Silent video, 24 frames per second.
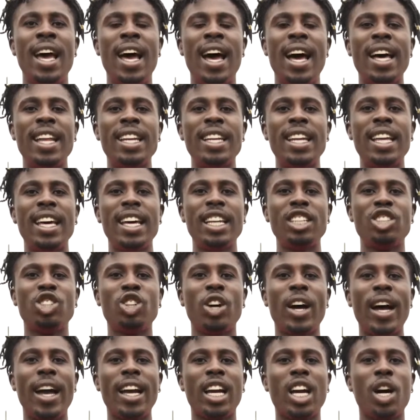and then
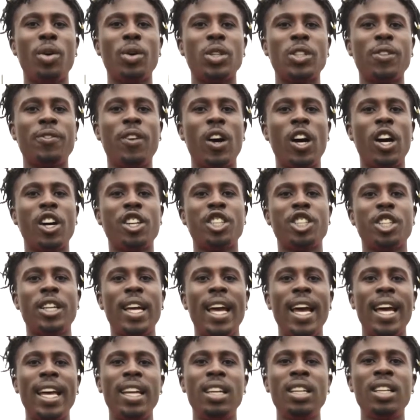try go as far as you
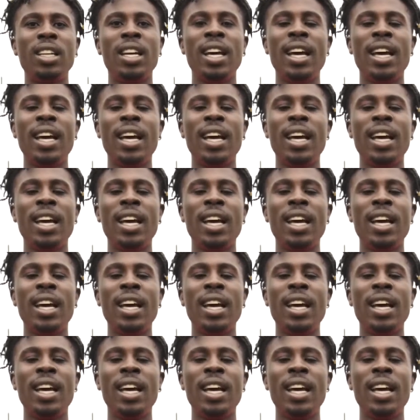can.